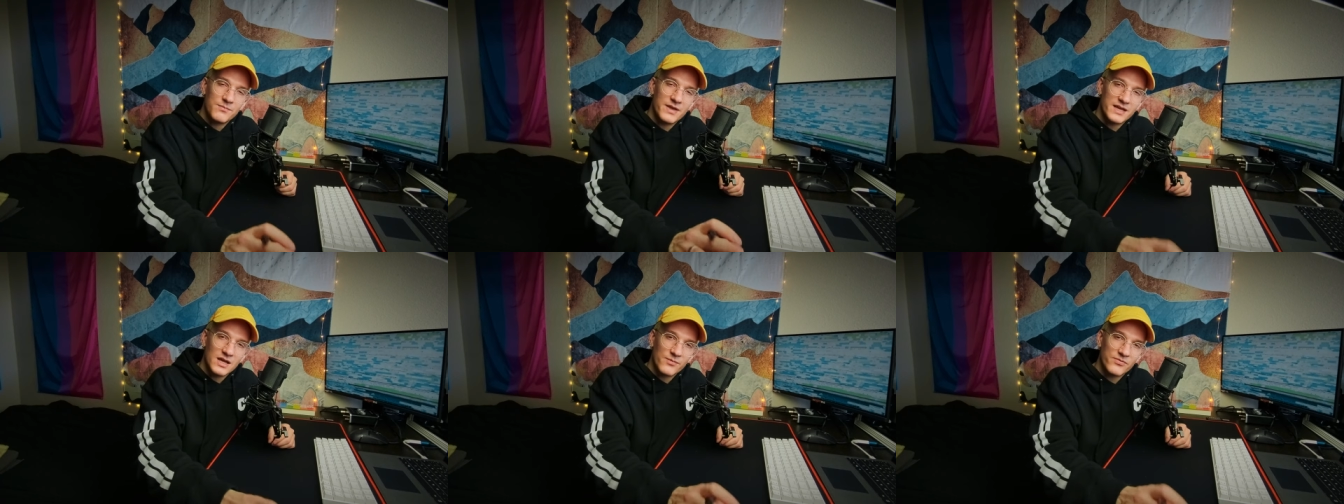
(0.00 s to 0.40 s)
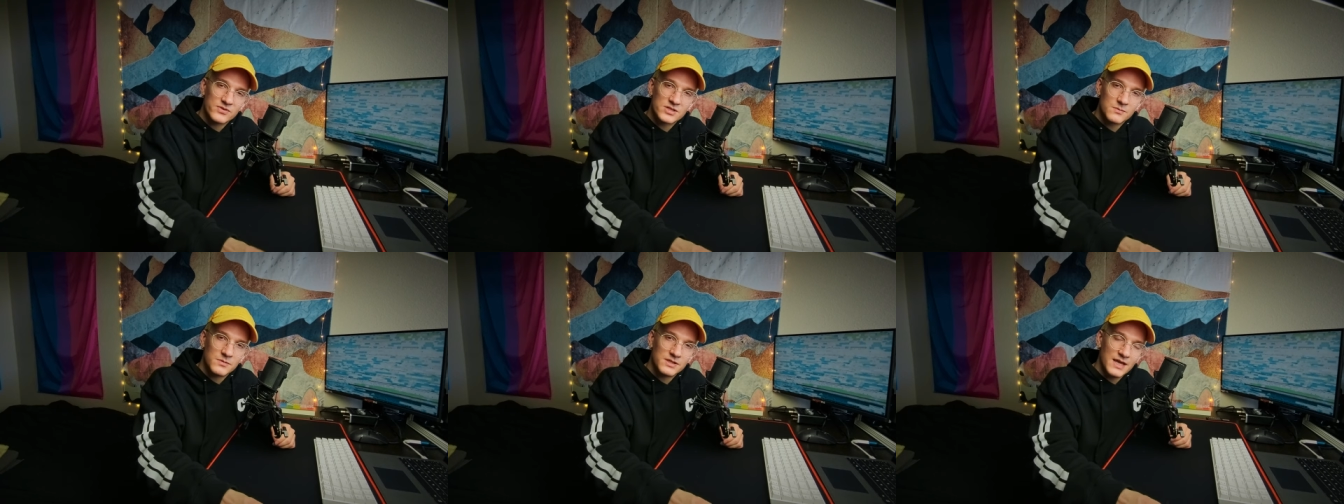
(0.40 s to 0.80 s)
of make up for
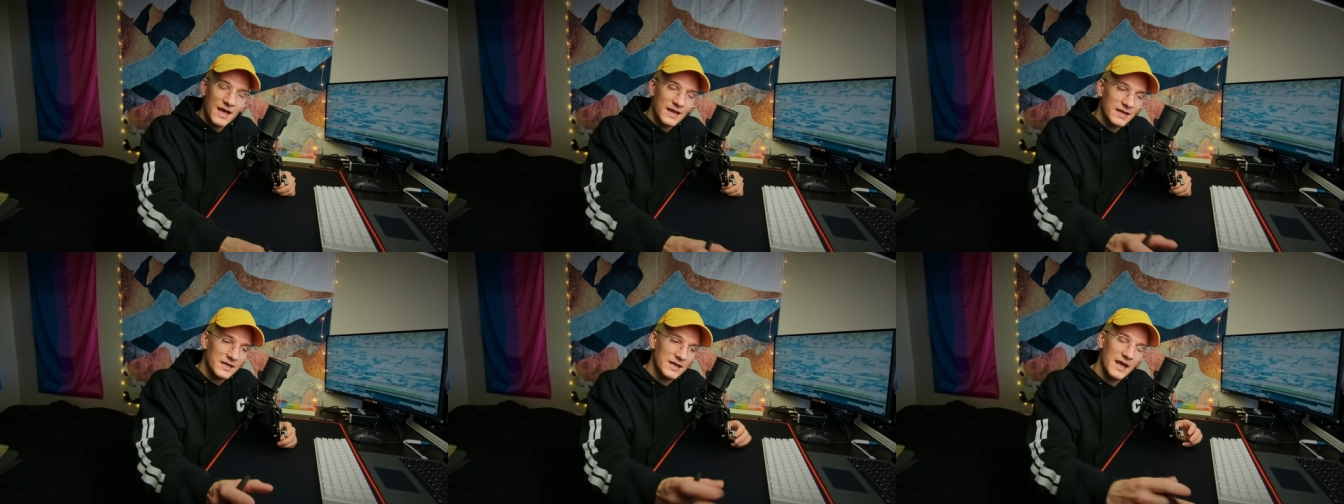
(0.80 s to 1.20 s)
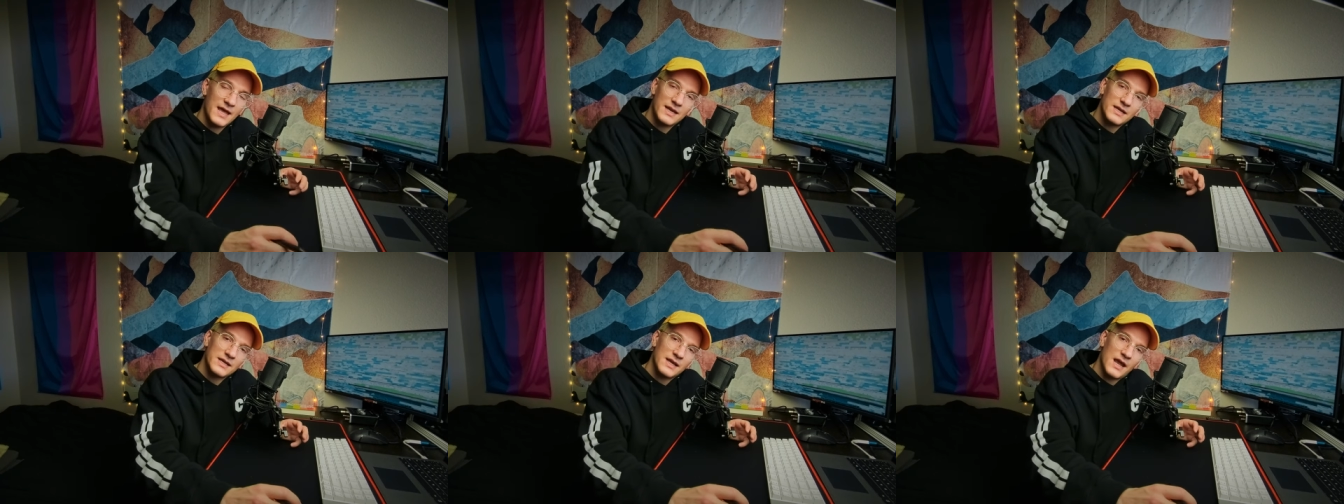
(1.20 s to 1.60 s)
some of that in
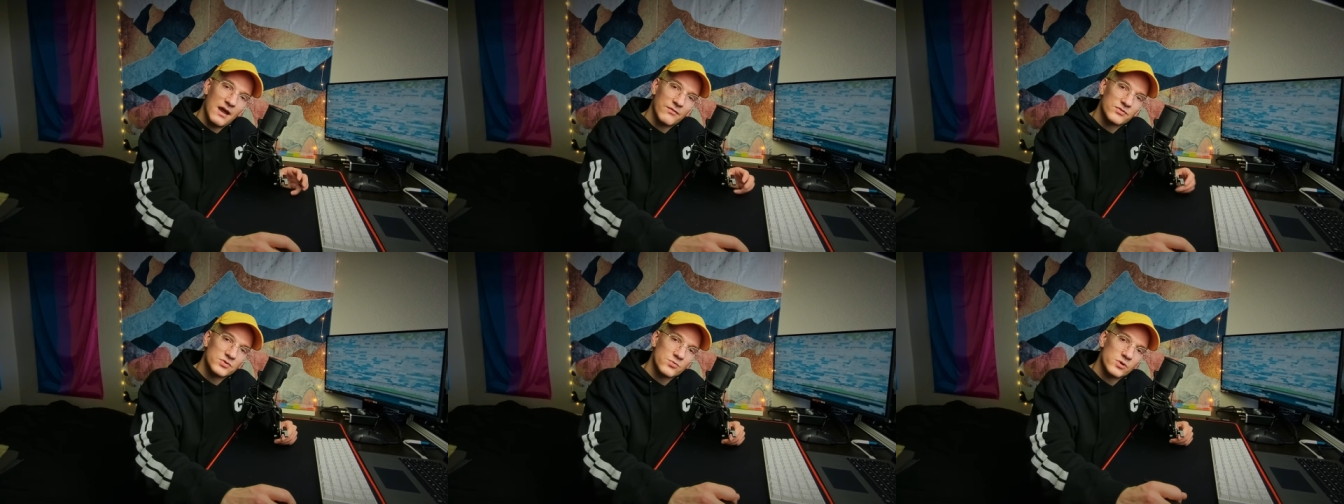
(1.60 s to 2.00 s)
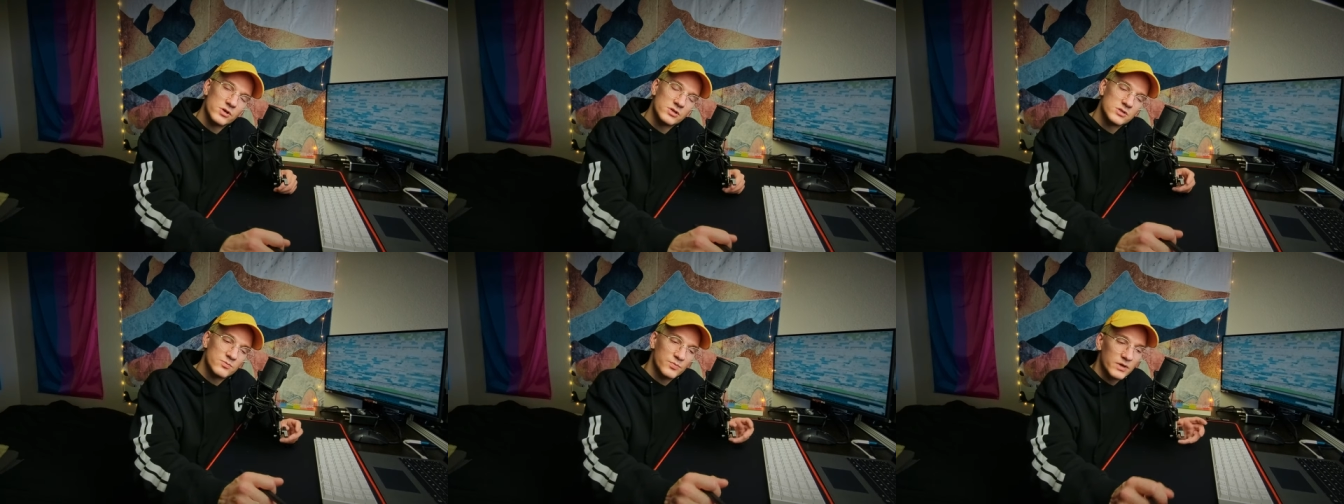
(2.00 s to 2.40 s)
editing
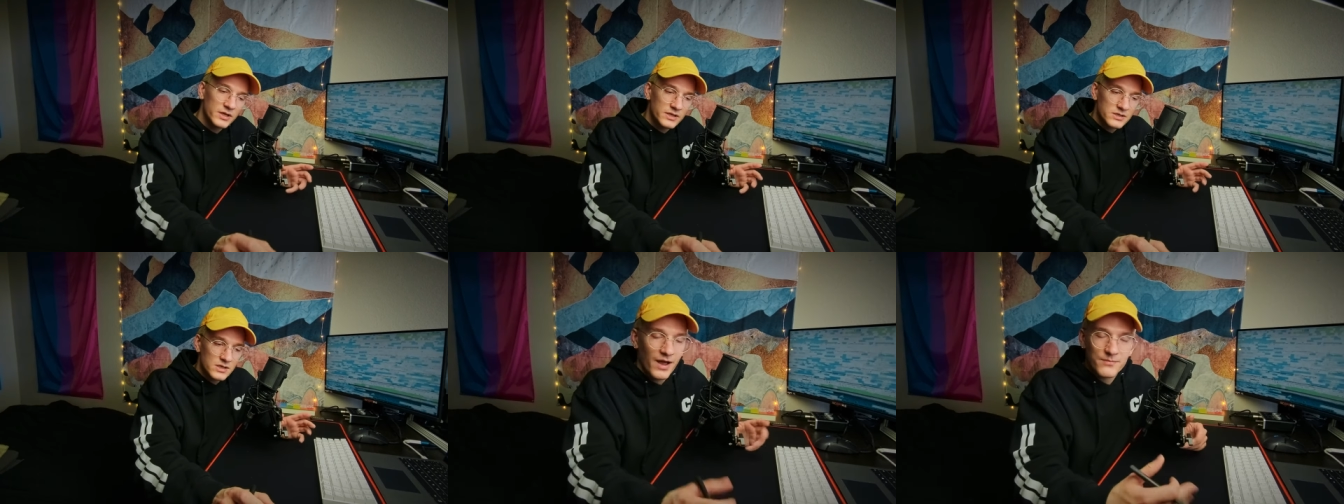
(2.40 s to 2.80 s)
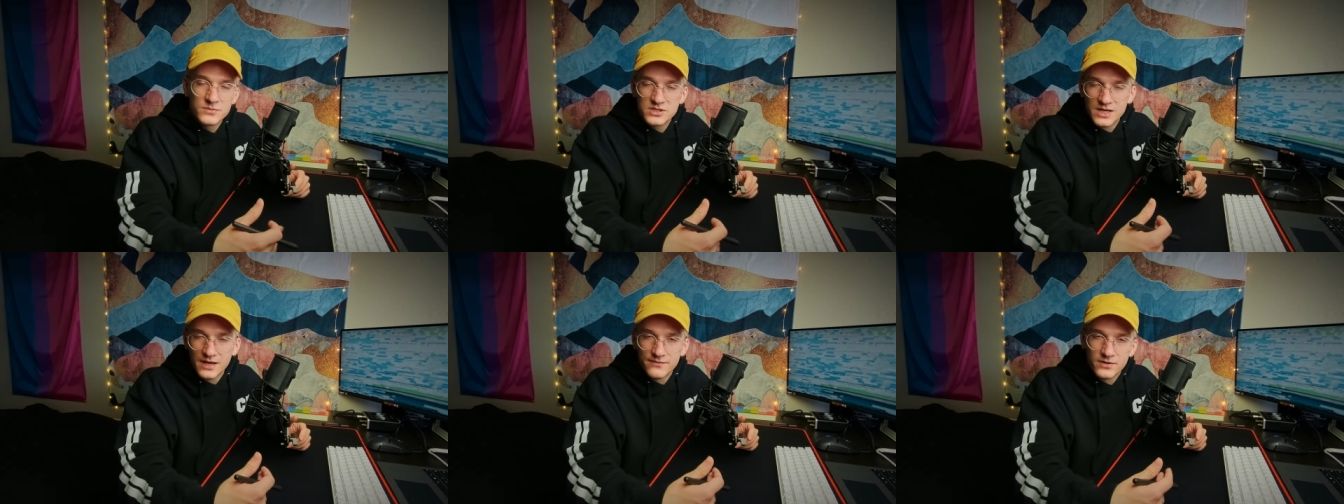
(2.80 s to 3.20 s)
afterwards, but I'm
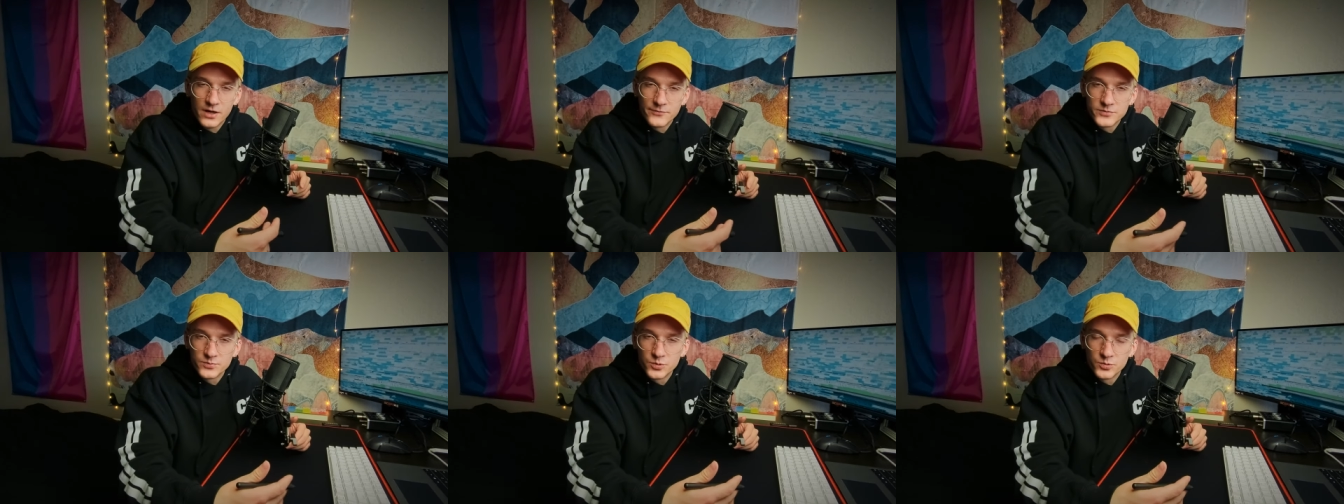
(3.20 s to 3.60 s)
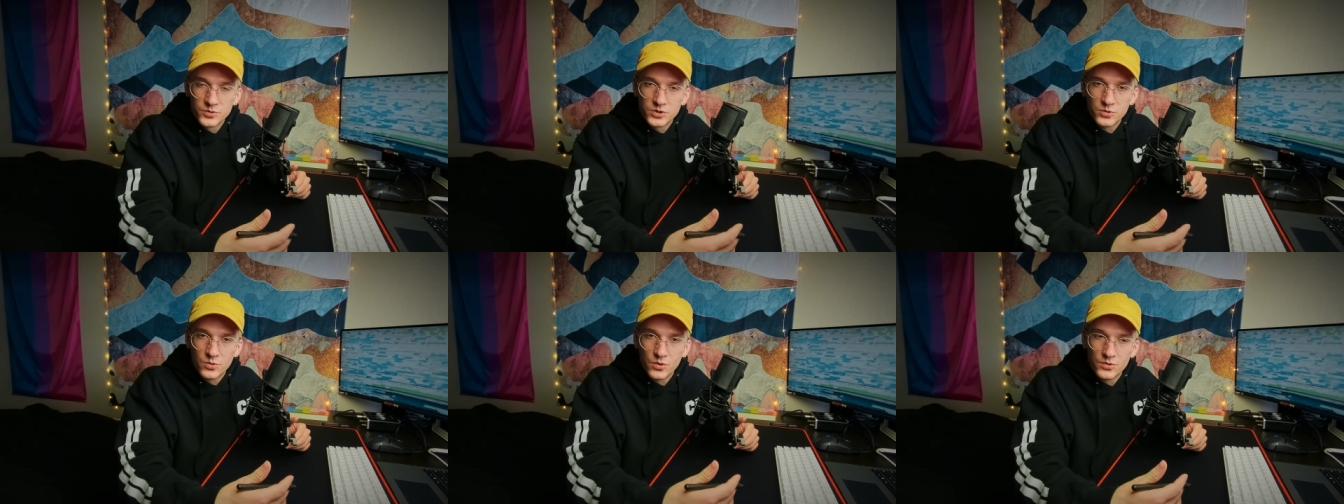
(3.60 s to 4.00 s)
just kind of comfortable
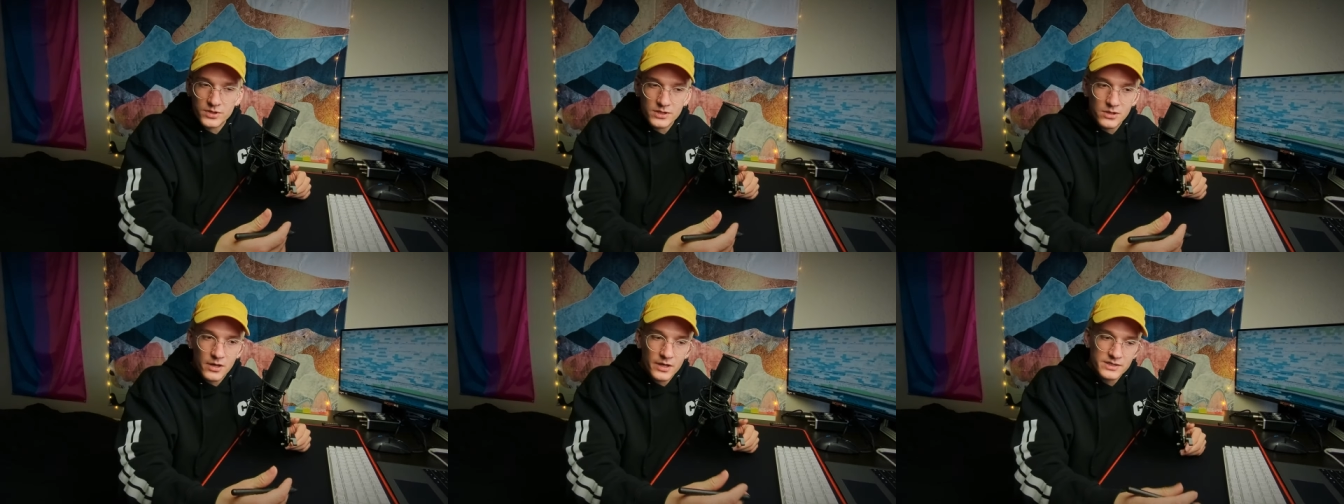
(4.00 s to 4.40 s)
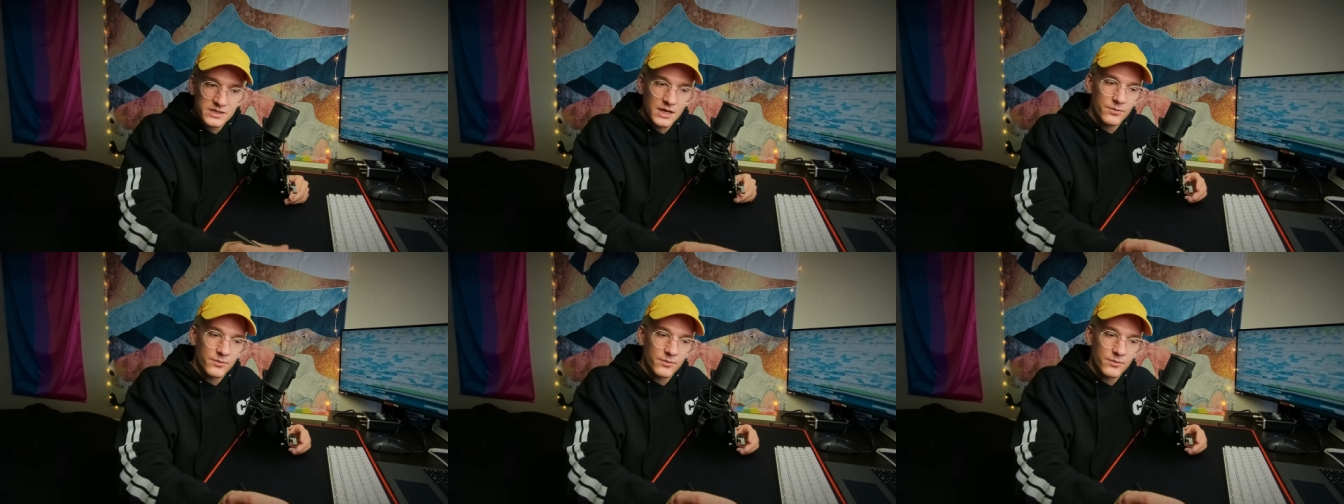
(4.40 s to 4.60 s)
with the quality loss.